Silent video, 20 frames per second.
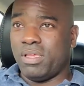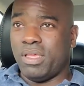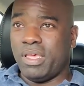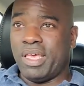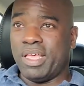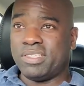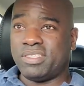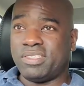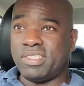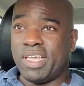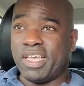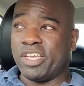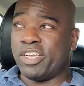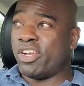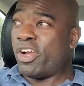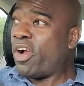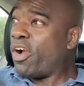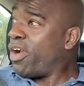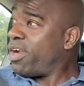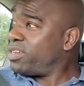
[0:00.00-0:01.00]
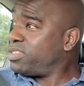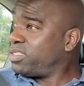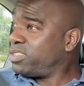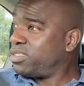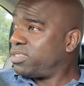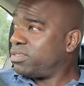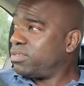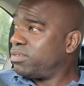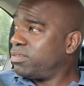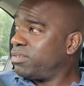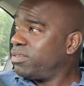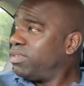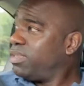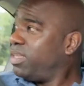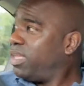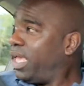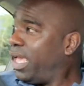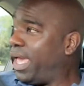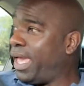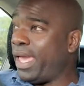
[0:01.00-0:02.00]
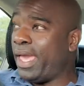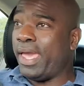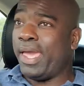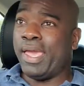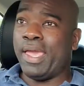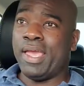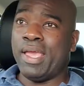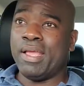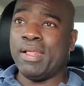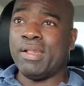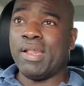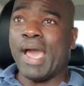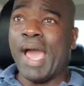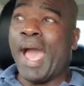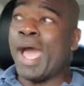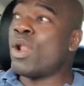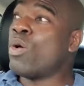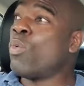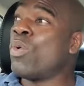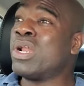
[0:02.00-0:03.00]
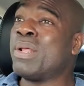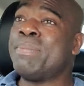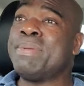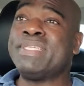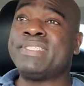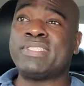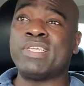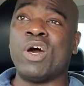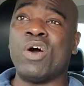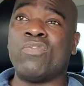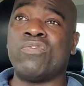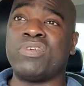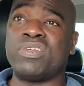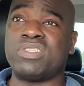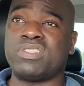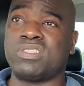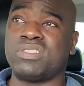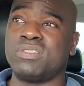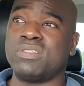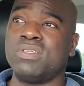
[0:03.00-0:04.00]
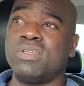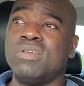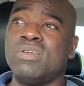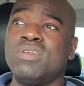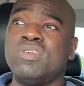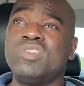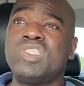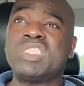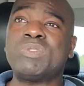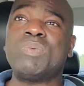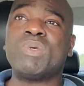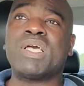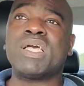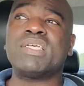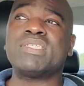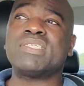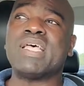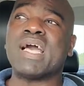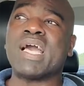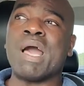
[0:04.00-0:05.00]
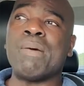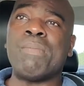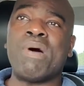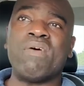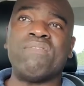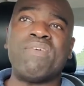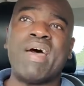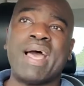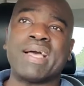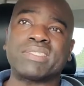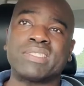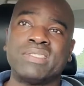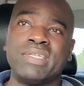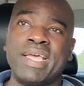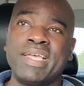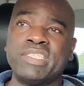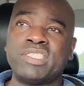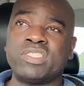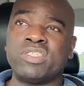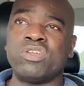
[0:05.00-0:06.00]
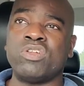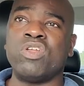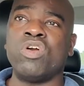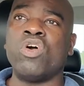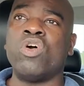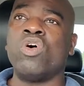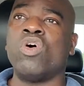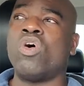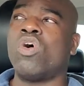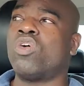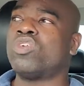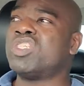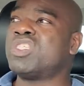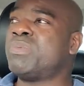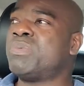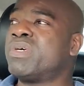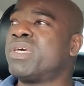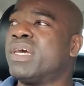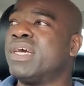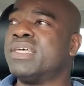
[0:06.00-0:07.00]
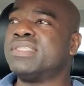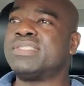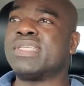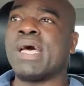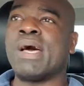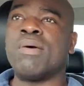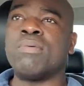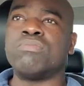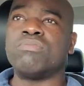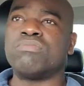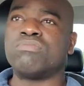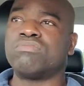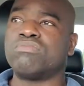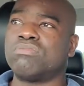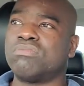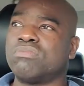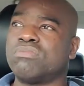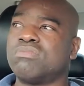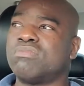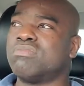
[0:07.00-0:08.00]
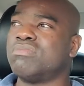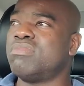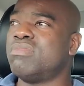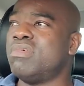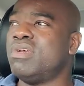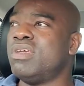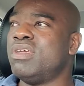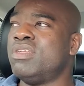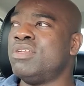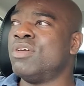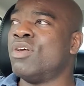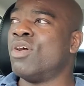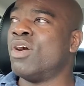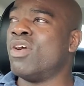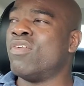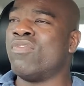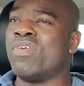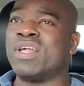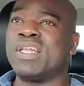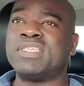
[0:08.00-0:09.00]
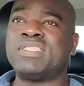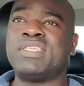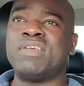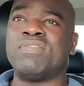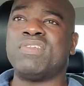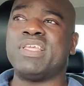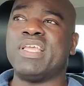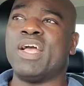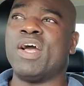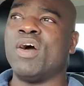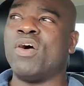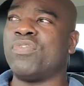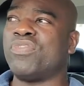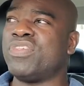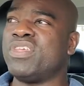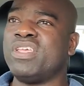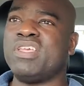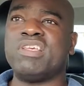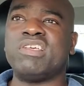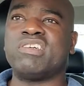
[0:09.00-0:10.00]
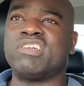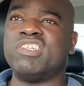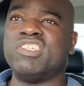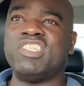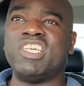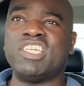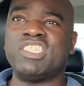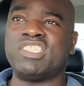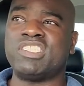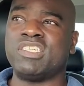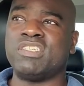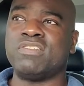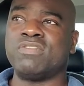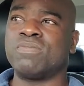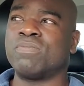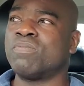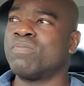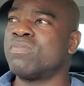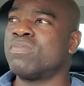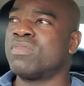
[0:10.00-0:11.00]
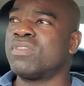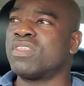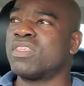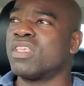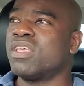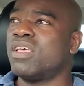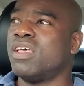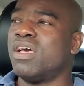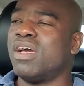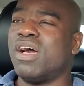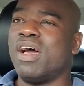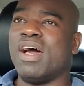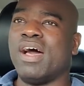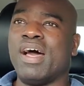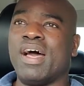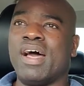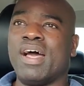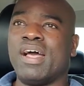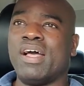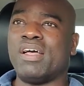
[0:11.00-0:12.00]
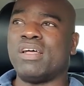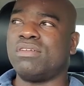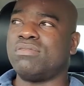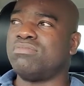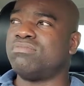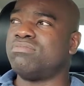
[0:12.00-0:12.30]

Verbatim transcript: it's encouraged, and I don't want to be selfish just because I got my vaccination or just because I'm, you know, in relatively healthy condition, uh,